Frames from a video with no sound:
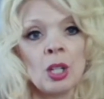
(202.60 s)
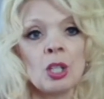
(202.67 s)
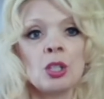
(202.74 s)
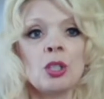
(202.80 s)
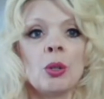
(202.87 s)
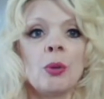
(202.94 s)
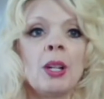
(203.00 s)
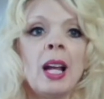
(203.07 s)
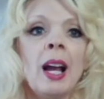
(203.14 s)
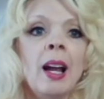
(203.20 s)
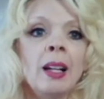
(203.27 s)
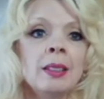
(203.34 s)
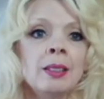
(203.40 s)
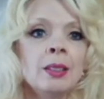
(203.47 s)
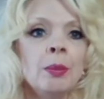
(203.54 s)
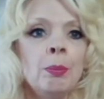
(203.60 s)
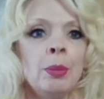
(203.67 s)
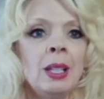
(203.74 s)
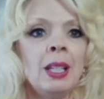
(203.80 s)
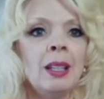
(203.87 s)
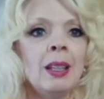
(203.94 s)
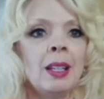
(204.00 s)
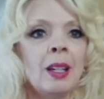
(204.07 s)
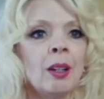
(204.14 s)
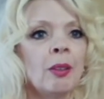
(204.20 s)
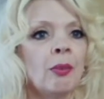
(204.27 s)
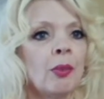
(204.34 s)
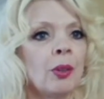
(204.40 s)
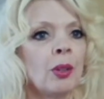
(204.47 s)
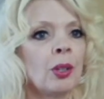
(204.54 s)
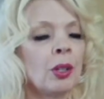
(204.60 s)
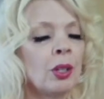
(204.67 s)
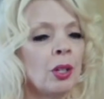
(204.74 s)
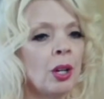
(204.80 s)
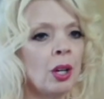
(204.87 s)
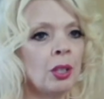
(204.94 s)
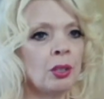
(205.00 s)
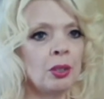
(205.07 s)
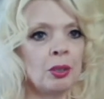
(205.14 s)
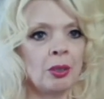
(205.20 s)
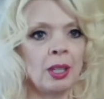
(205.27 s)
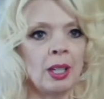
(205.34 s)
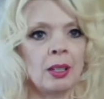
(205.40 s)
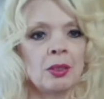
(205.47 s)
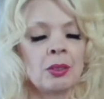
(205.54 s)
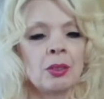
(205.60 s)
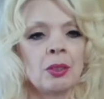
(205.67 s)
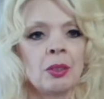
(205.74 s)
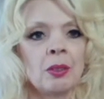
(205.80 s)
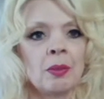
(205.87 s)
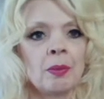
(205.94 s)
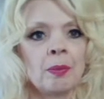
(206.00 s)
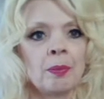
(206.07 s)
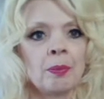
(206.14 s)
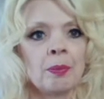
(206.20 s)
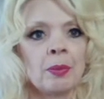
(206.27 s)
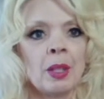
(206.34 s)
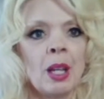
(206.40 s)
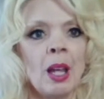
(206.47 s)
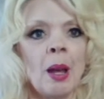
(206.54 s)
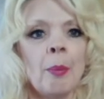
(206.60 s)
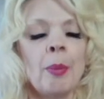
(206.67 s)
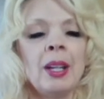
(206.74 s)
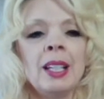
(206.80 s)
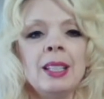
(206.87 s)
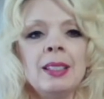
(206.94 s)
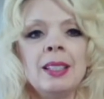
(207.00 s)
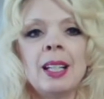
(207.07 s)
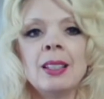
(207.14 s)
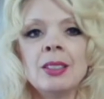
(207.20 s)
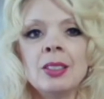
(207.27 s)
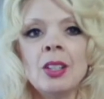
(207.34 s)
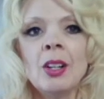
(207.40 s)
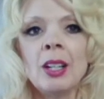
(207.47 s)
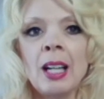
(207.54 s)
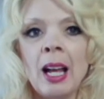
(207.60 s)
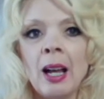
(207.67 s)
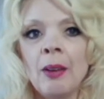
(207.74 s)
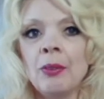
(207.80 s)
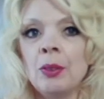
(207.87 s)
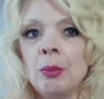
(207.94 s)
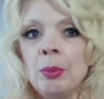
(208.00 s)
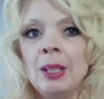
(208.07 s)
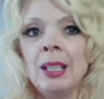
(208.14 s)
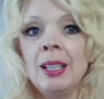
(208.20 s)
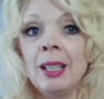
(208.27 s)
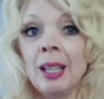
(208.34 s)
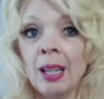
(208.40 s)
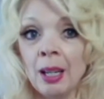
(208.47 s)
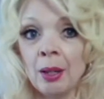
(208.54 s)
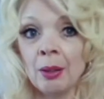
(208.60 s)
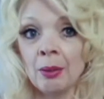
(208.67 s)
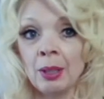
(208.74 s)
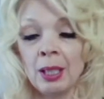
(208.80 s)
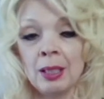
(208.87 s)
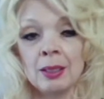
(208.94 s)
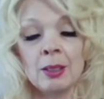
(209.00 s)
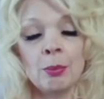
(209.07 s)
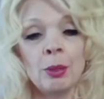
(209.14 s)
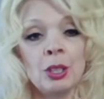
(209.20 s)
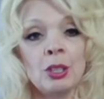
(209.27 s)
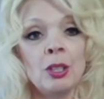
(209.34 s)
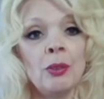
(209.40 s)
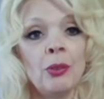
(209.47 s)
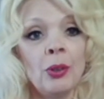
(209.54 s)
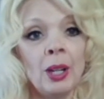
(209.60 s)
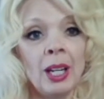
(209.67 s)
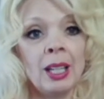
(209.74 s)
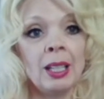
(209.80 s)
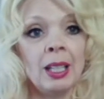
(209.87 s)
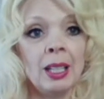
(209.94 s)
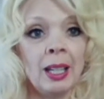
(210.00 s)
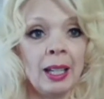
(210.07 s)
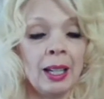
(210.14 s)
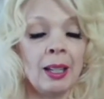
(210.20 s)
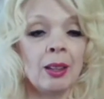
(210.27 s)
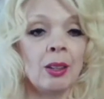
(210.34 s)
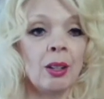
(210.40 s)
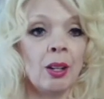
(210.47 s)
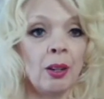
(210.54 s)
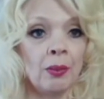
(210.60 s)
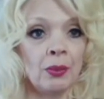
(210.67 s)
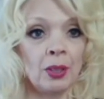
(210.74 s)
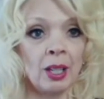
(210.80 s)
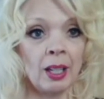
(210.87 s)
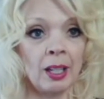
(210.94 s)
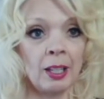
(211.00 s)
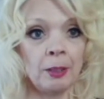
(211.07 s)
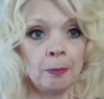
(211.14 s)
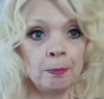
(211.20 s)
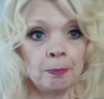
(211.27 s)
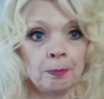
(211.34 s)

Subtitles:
So it has to be there for the contrast. But it does not have to be carried, especially for any length of time.